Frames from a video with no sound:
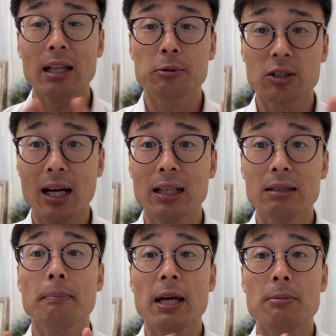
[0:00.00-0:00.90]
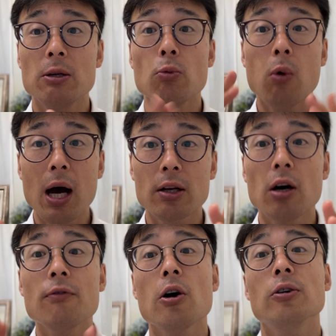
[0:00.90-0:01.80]
tongue may be one
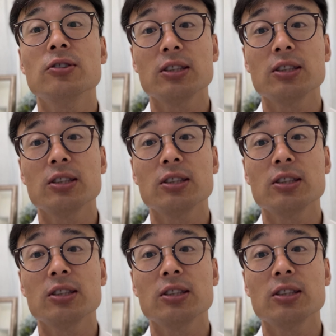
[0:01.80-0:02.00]
of those